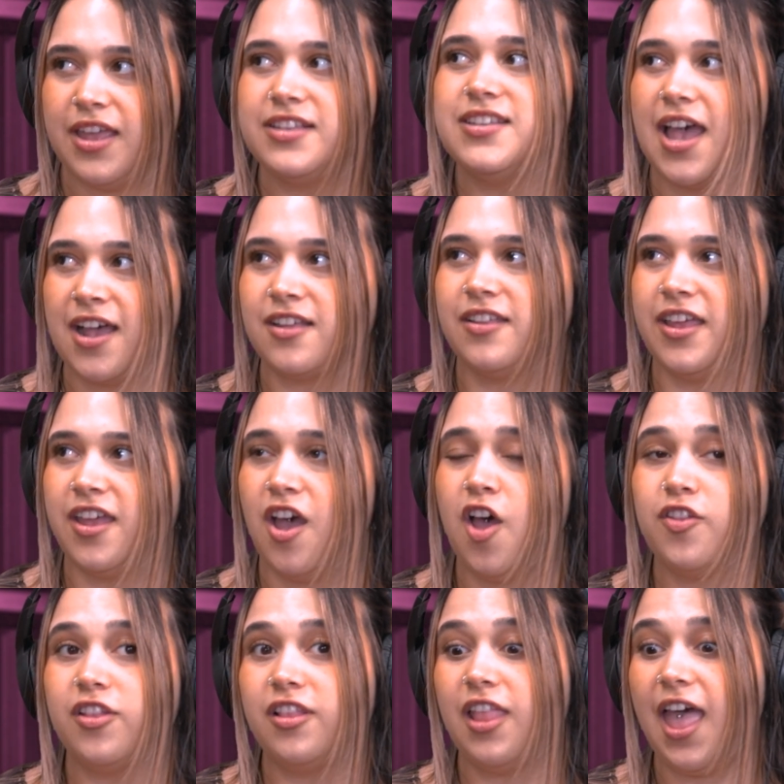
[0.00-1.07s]
Exactly.
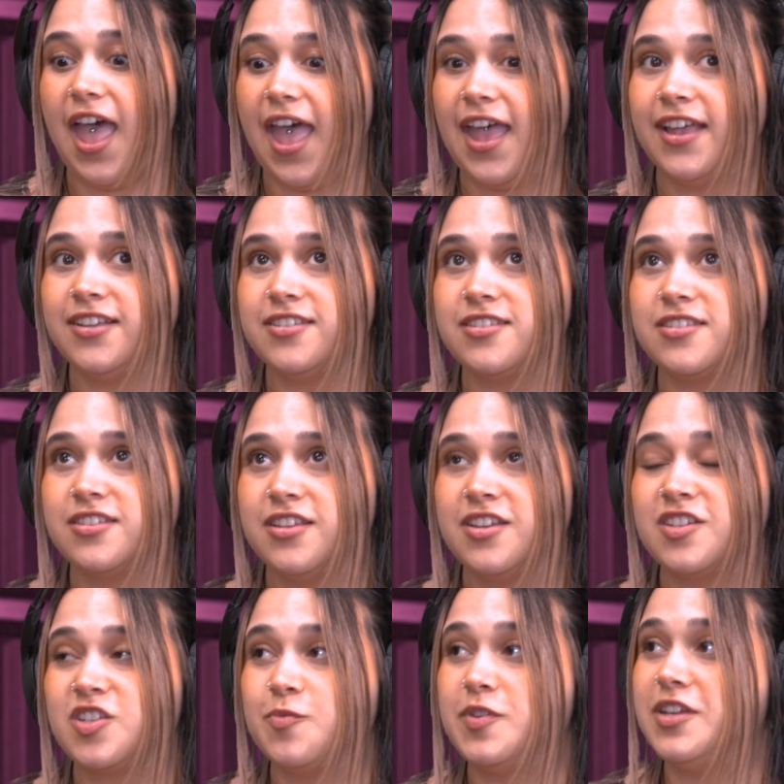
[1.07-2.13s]
Unless
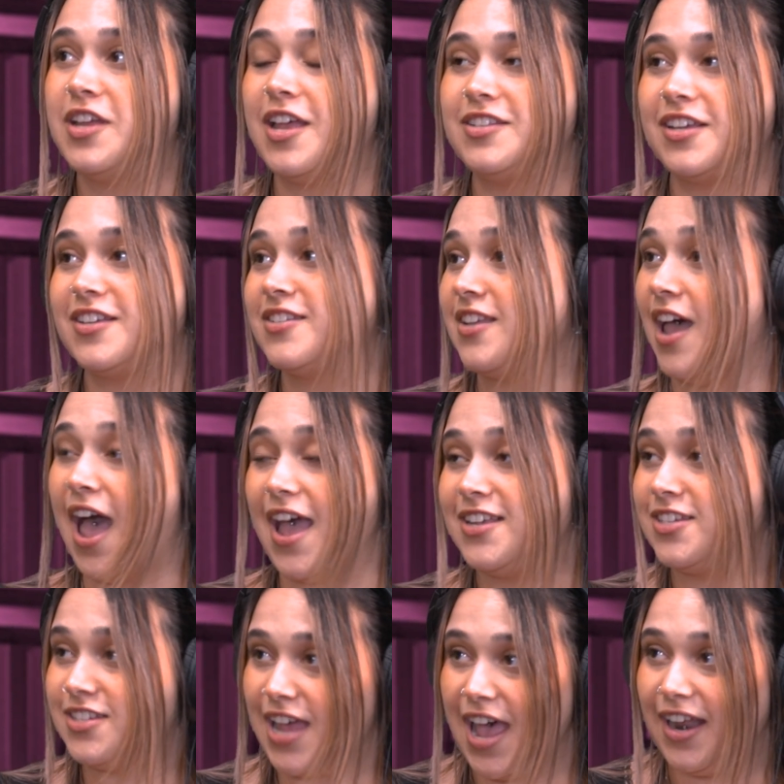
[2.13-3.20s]
someone that has like a high
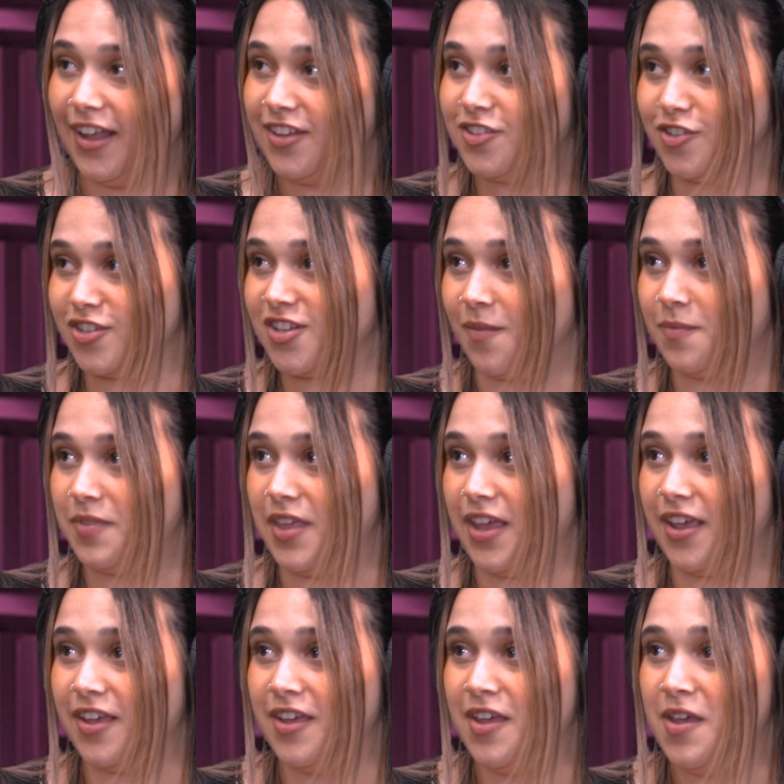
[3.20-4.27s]
status or
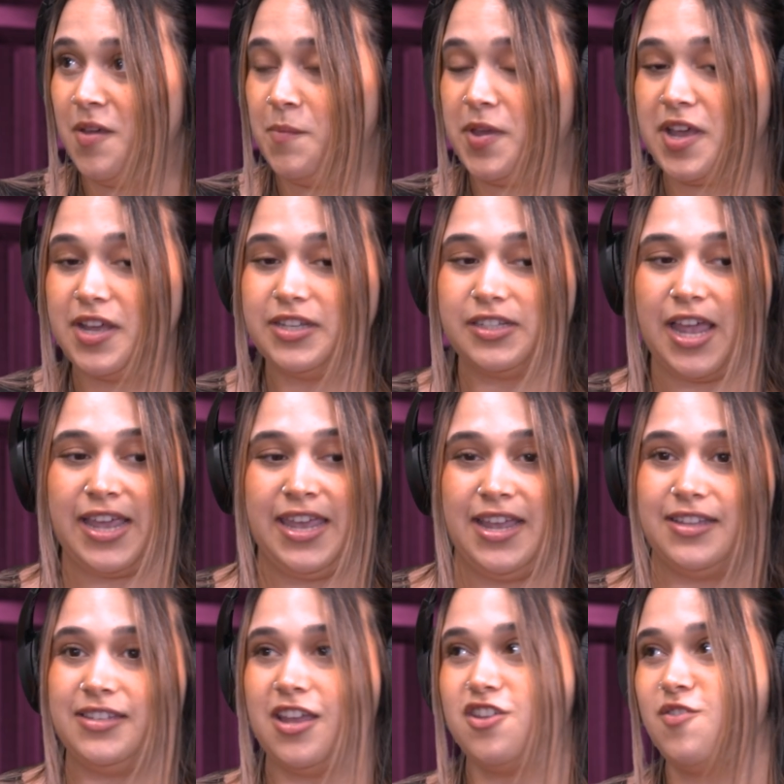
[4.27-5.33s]
something. Because I
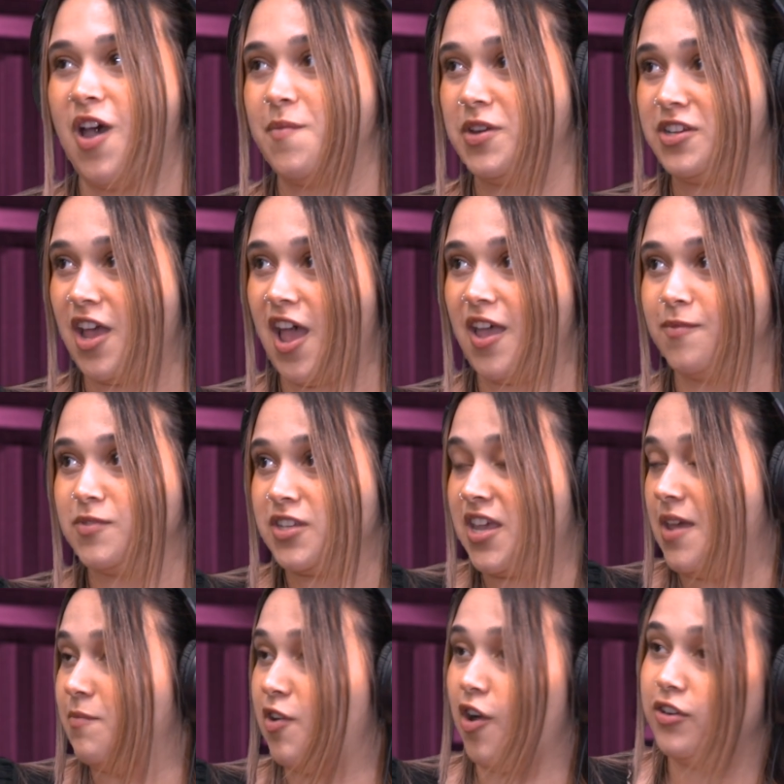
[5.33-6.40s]
can't tell you how many times
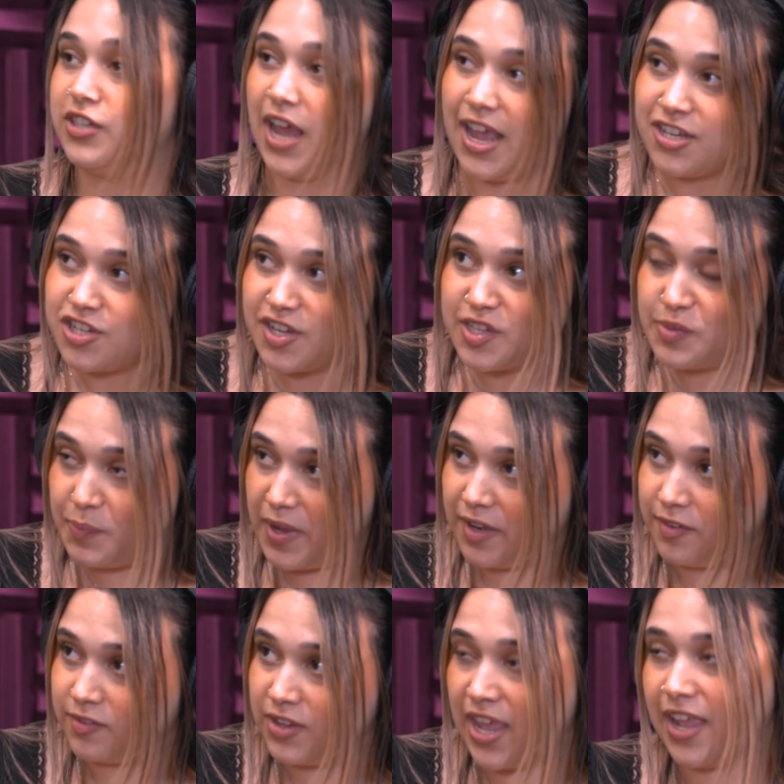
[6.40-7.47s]
Kim Kardashian's
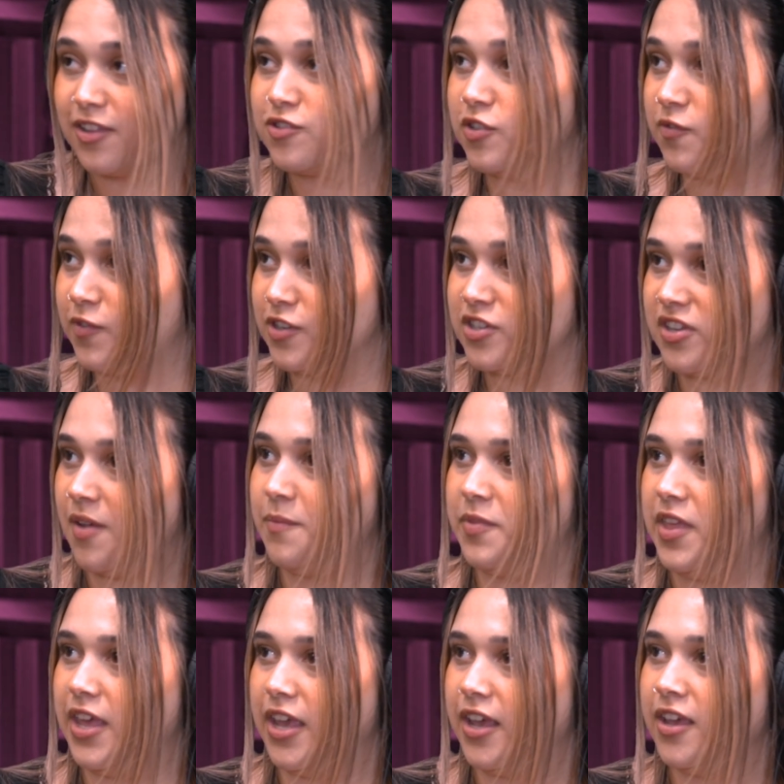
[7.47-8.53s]
been canceled for
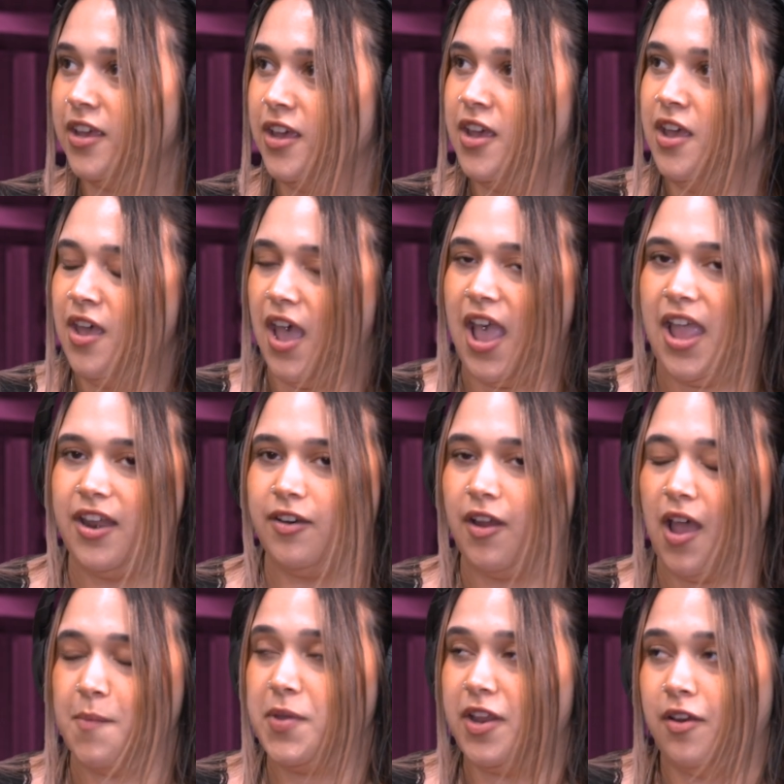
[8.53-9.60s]
something. And
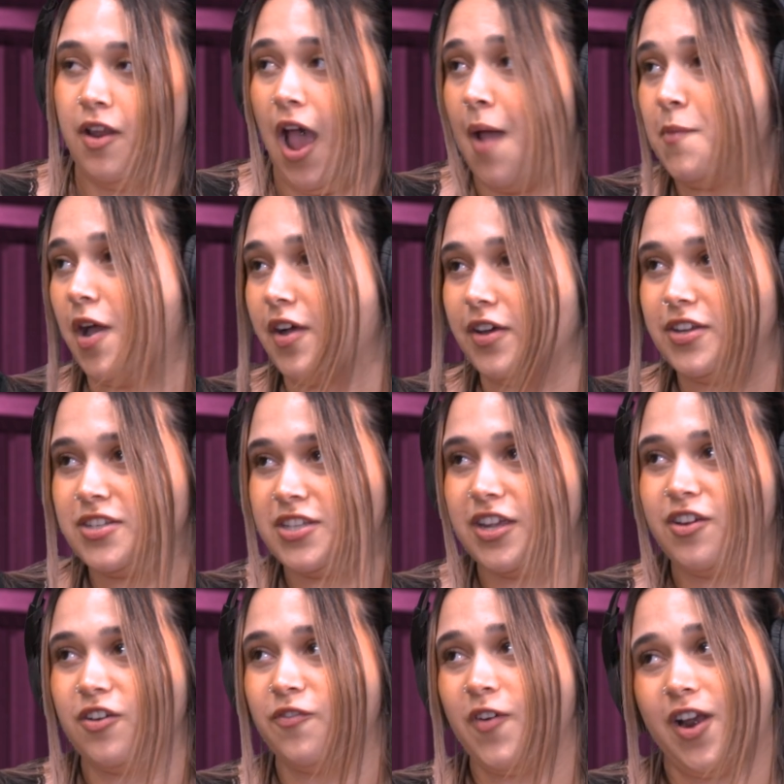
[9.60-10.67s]
I mean, I'm not going to sit
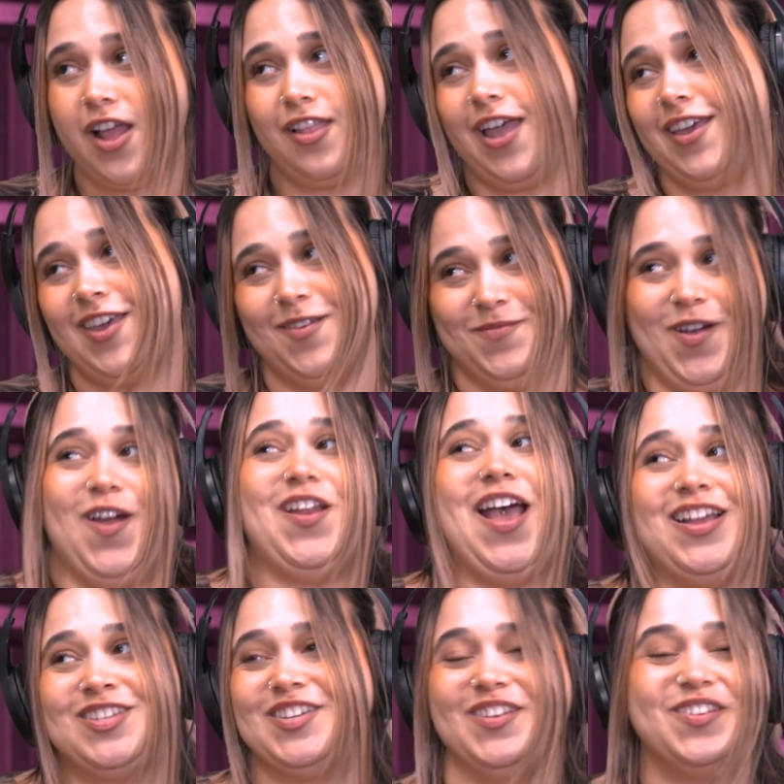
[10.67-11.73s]
here in front, I like Kim
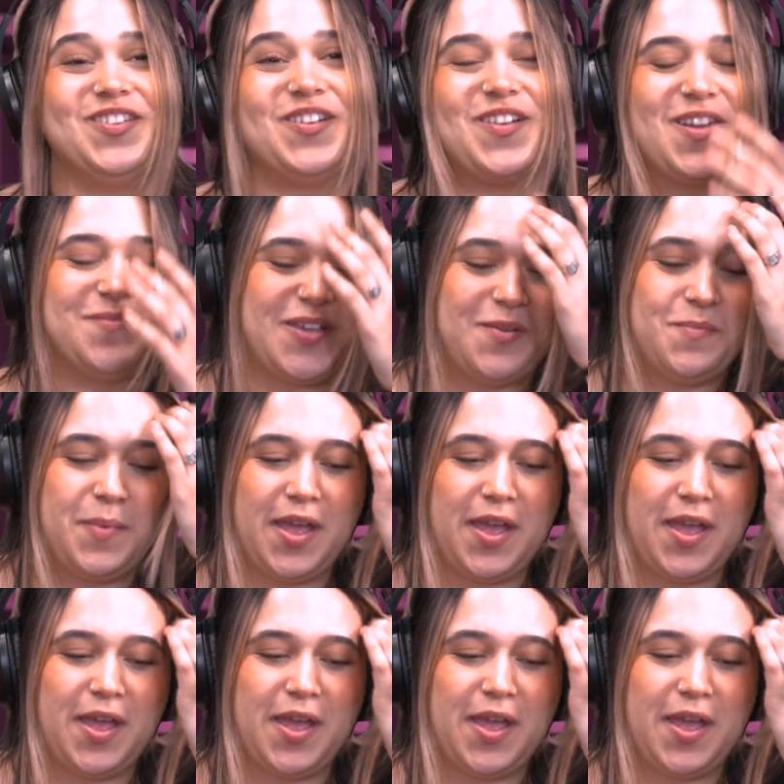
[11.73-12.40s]
Kardashian, you know what I mean?